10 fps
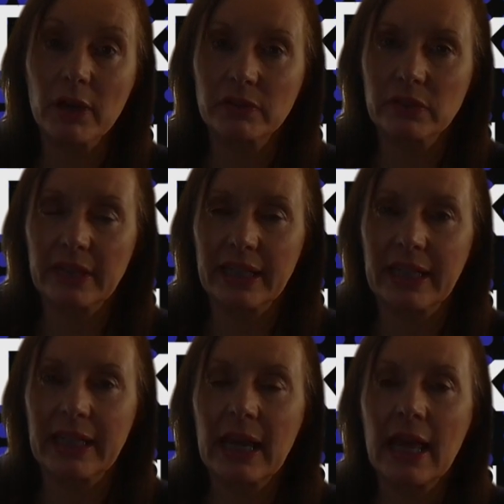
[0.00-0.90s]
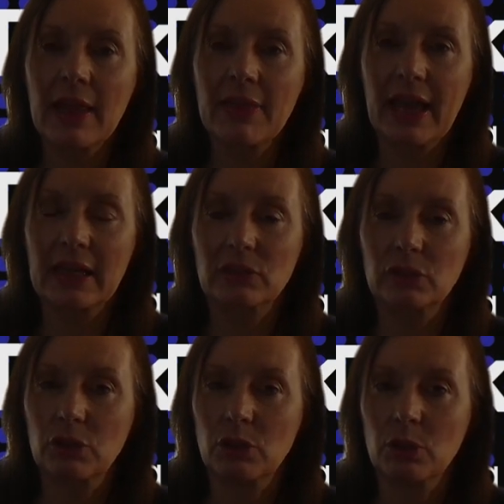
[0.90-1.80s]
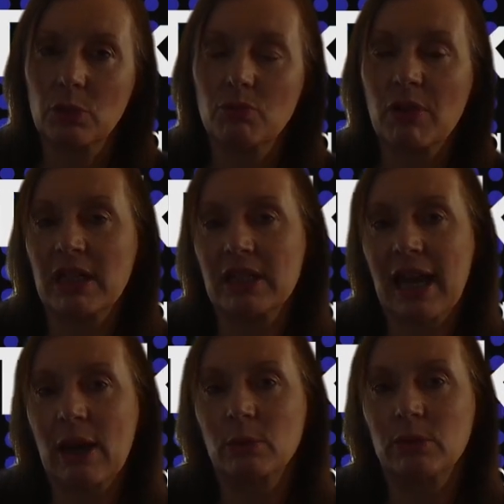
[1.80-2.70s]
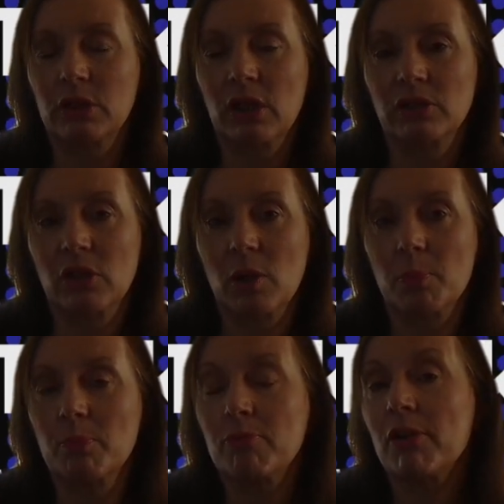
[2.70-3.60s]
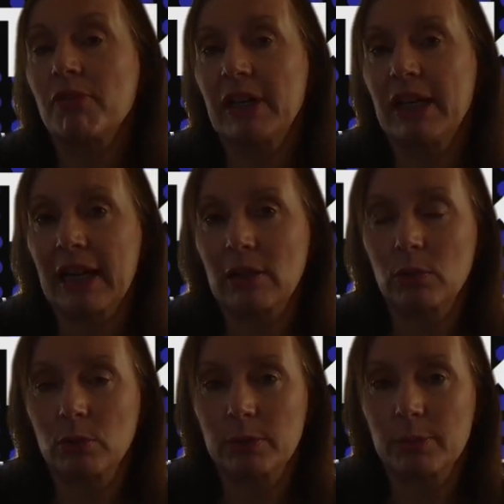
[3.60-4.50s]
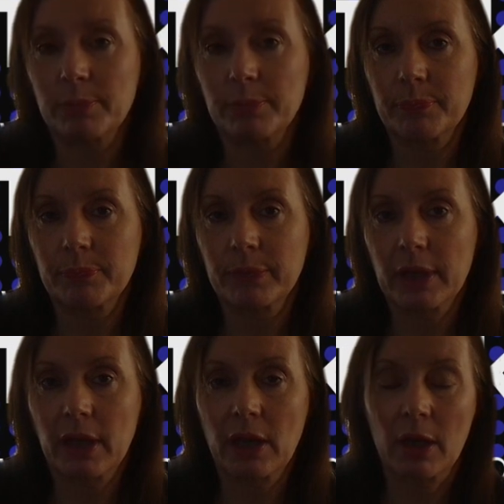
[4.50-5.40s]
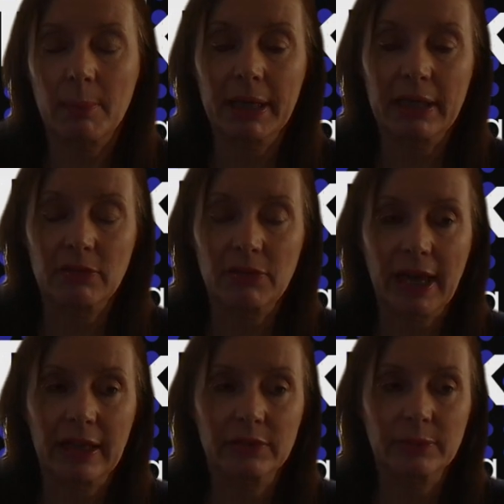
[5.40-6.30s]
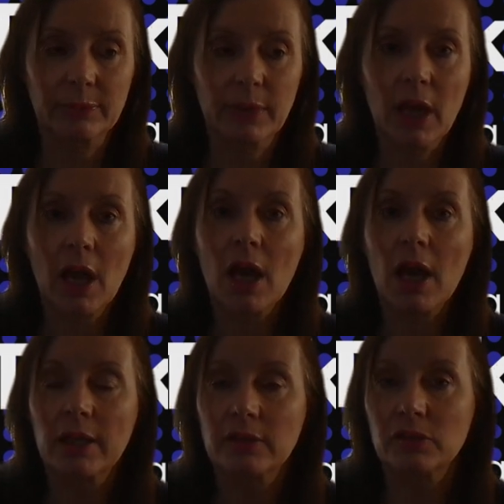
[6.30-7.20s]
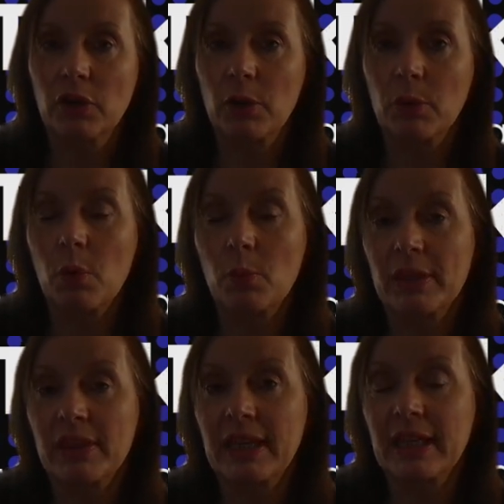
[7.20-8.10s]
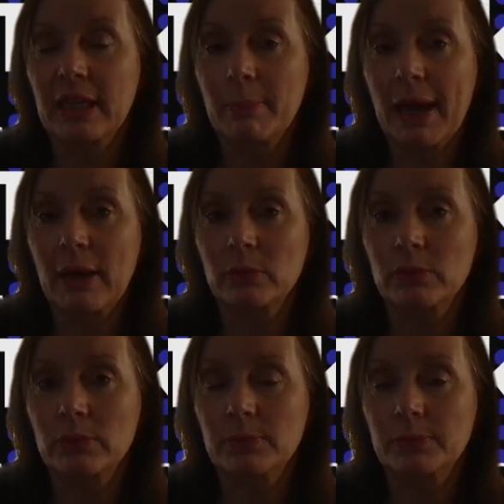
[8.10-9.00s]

personally, that you rent out as a private landlord, in effect. And so what we're thinking about